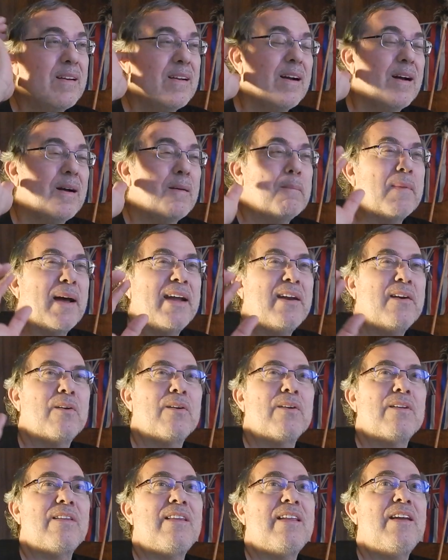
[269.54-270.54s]
a minor
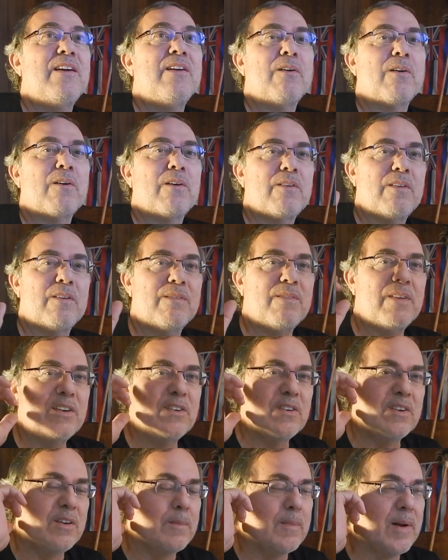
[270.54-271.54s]
Leonardo da
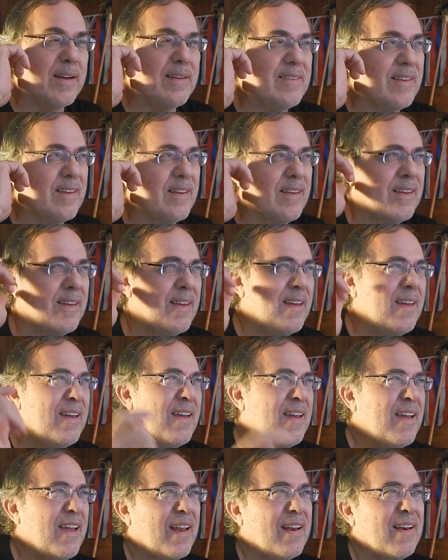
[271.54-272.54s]
Vinci, you might say.
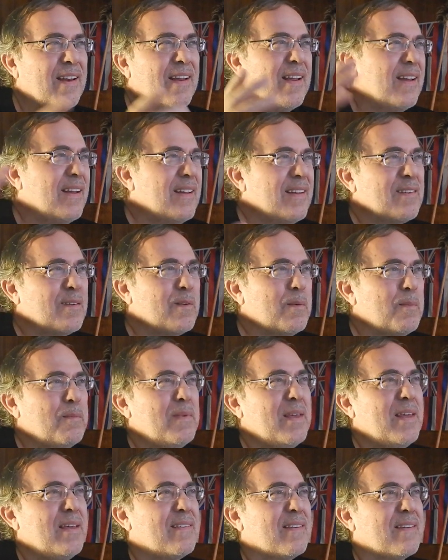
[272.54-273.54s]
And so
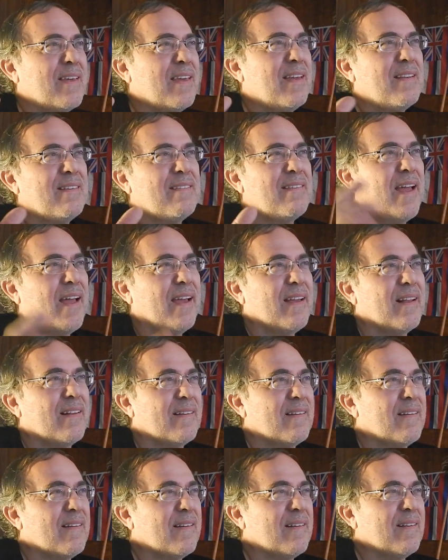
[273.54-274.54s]
me as a kid tagging
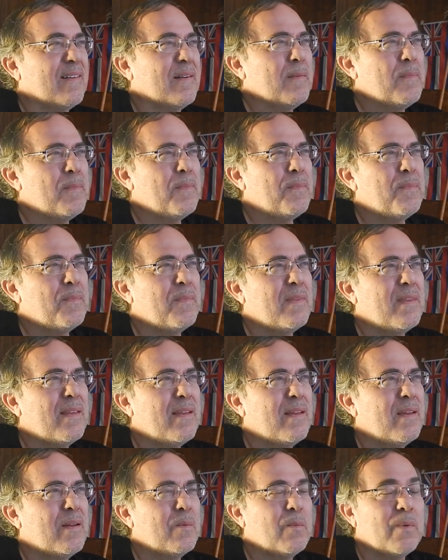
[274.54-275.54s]
along,
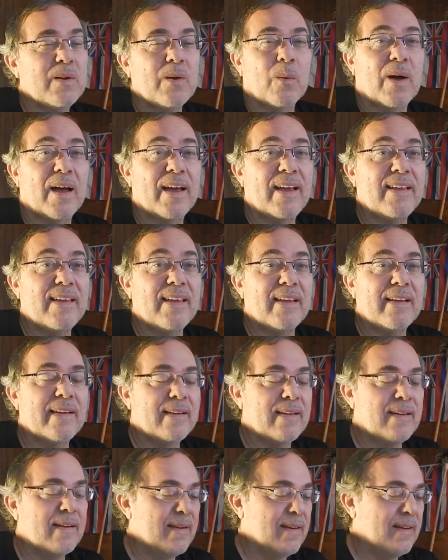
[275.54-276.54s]
we'd go hiking.
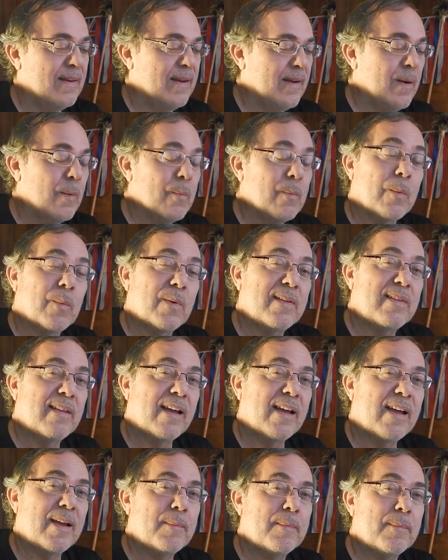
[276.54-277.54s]
Well, one
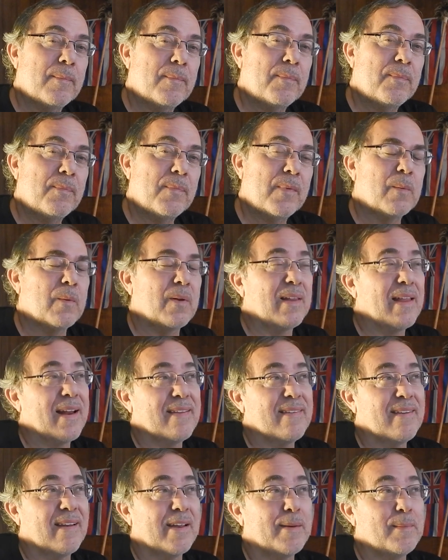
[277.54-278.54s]
time, well, a lot of
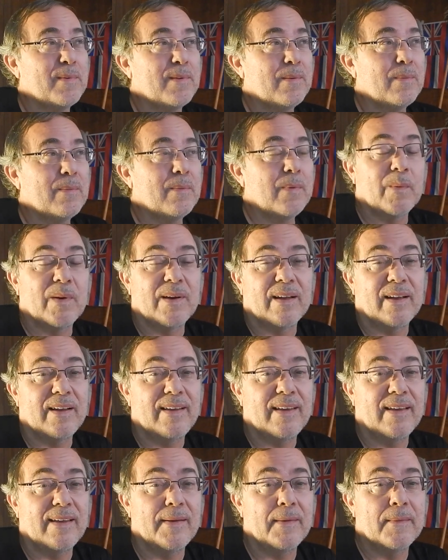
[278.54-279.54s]
times, we went
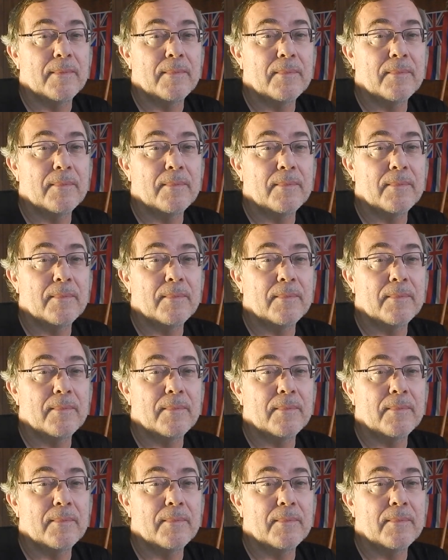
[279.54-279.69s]
hiking